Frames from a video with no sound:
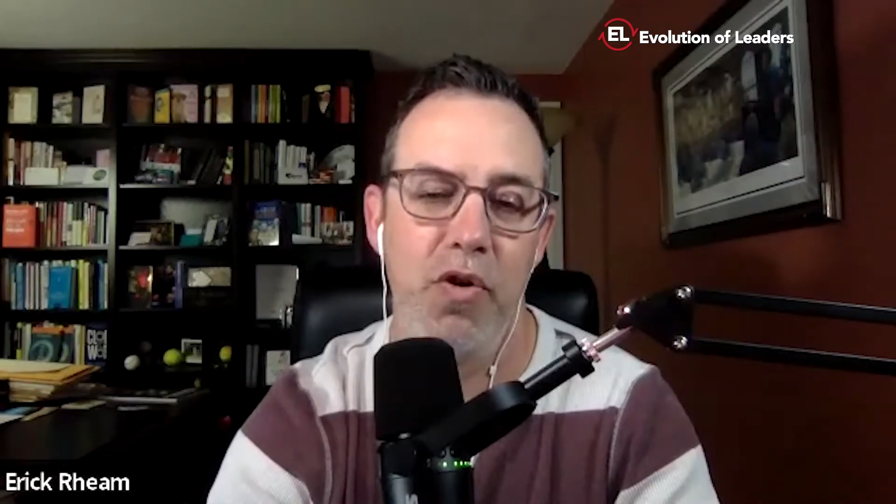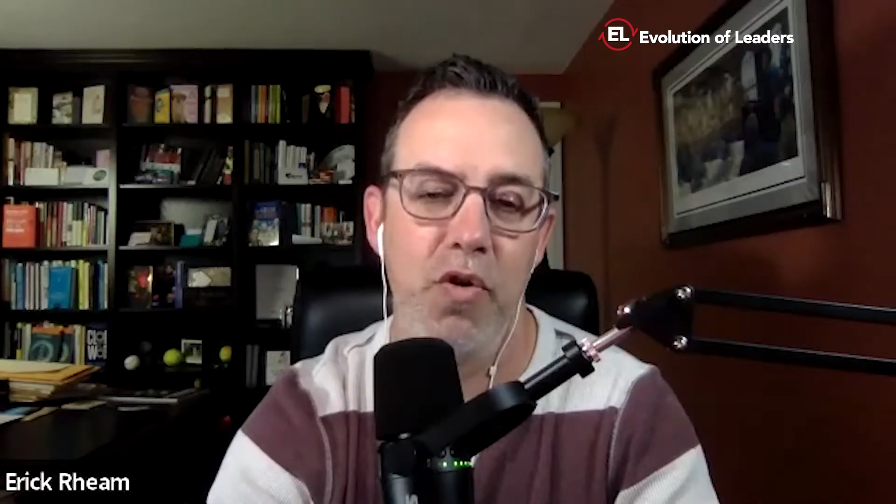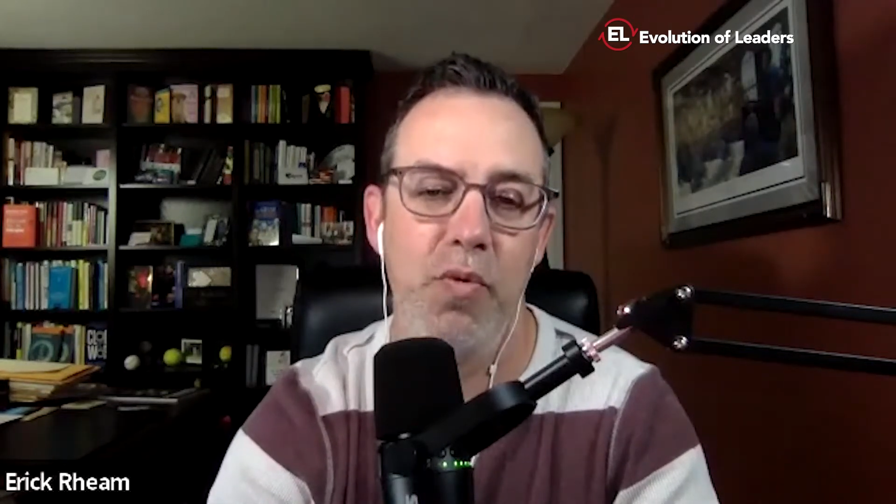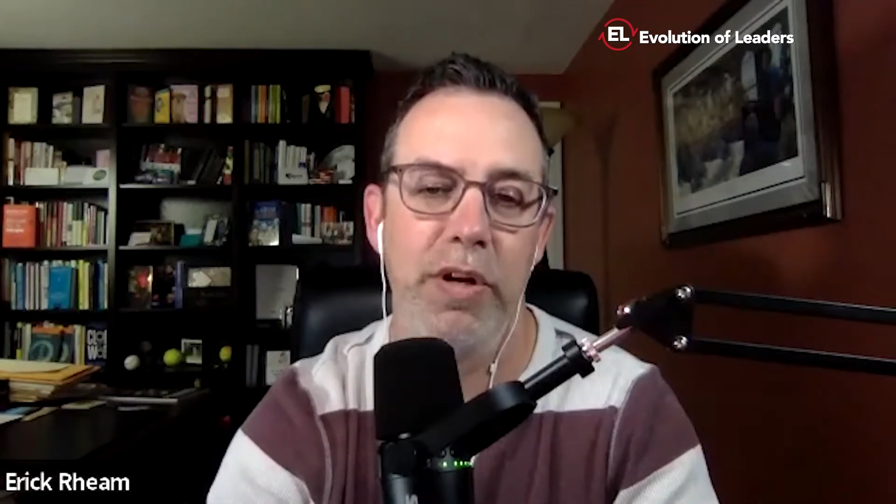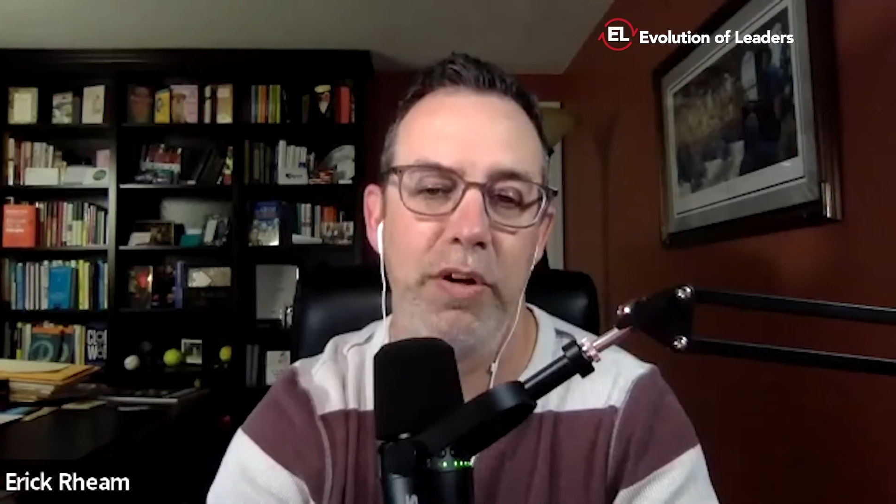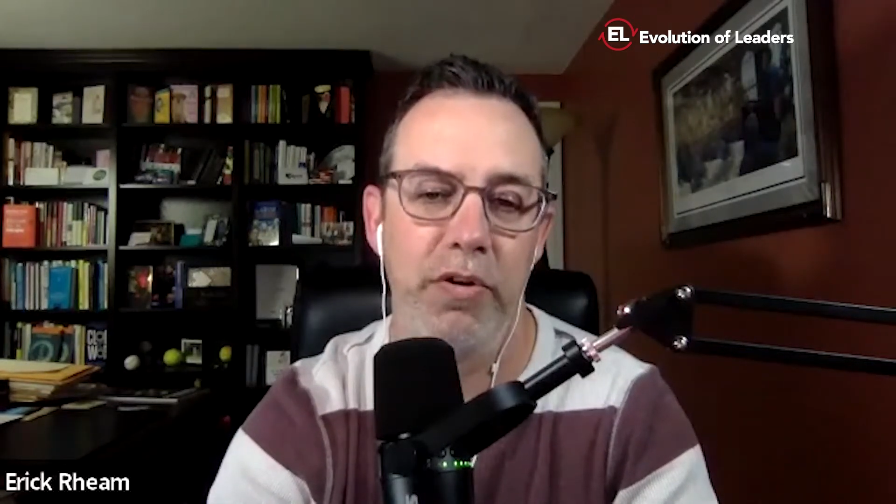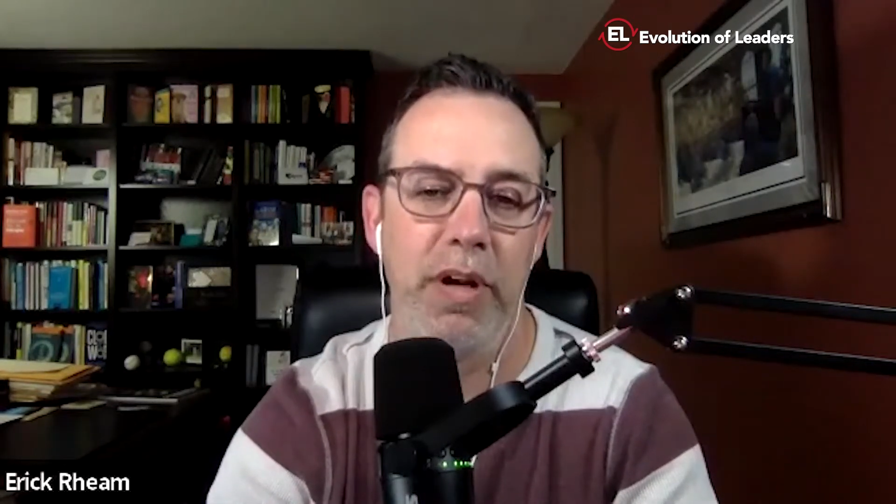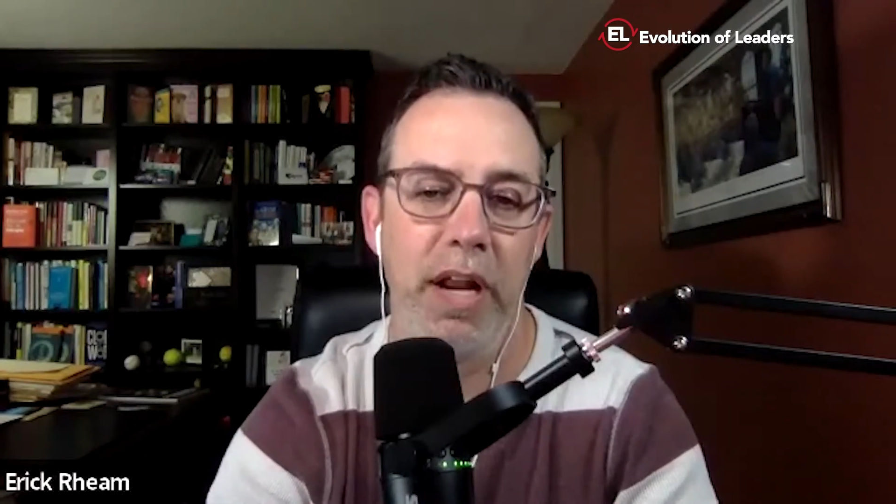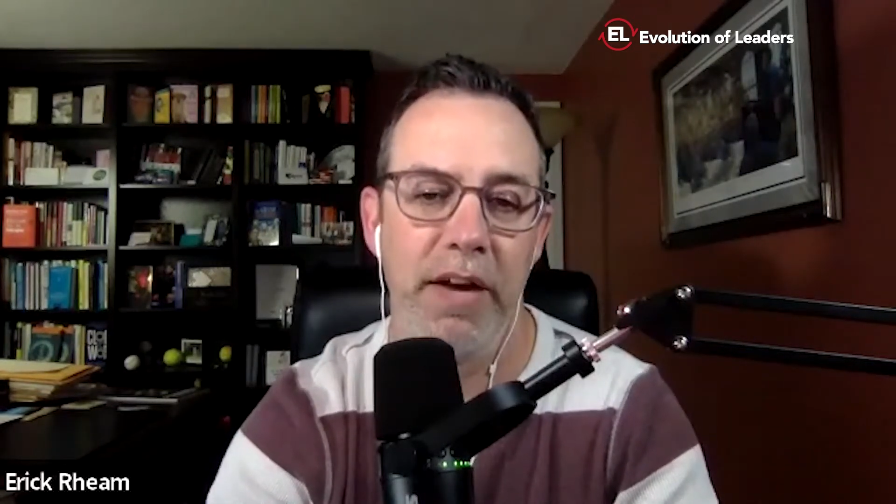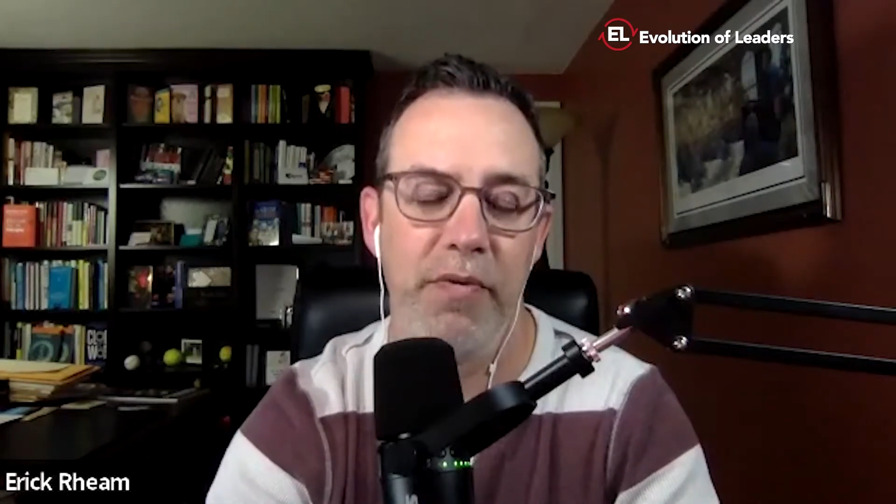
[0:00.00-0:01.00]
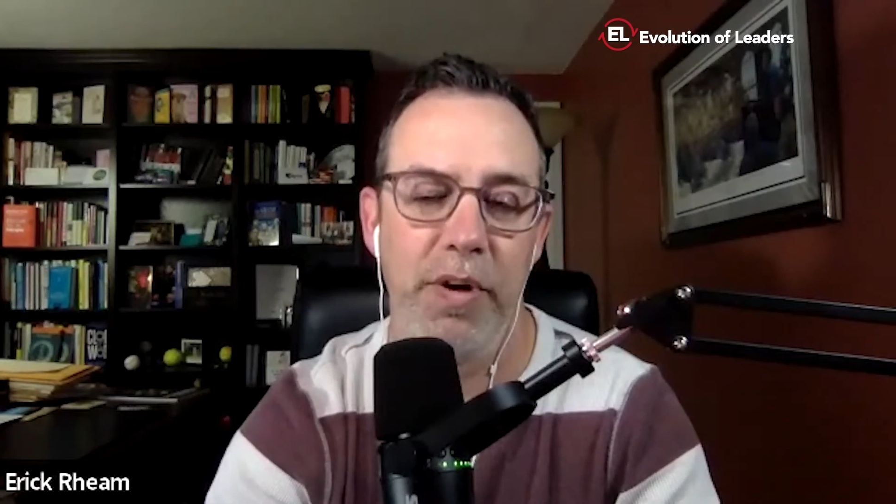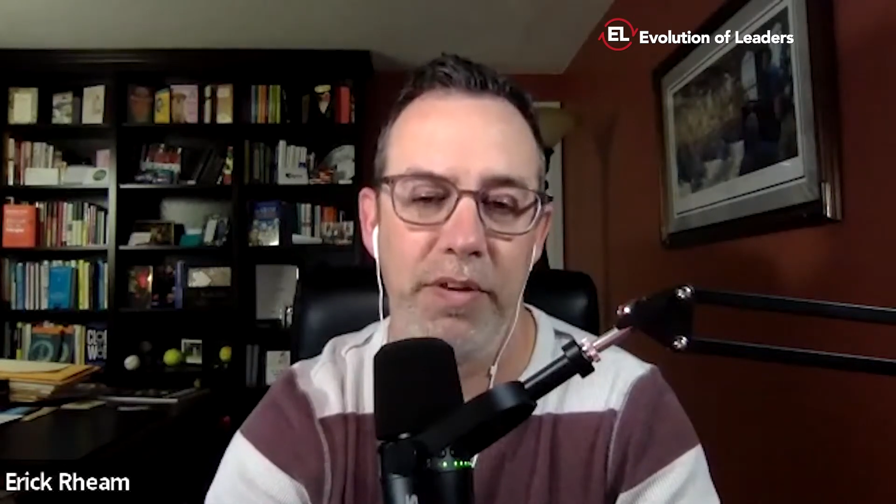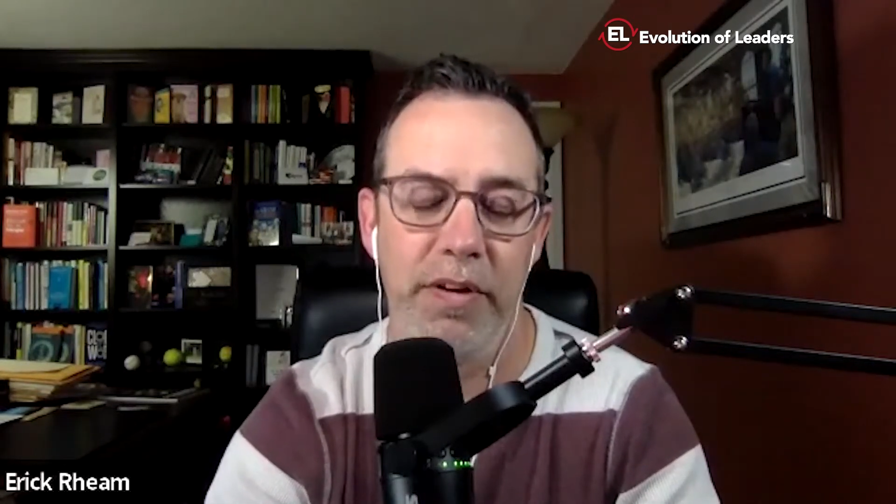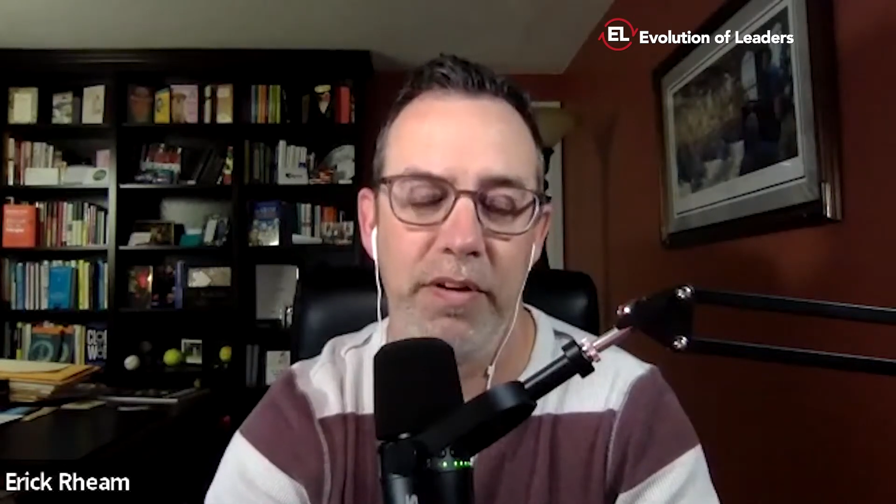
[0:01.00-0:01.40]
who we are doing life with. And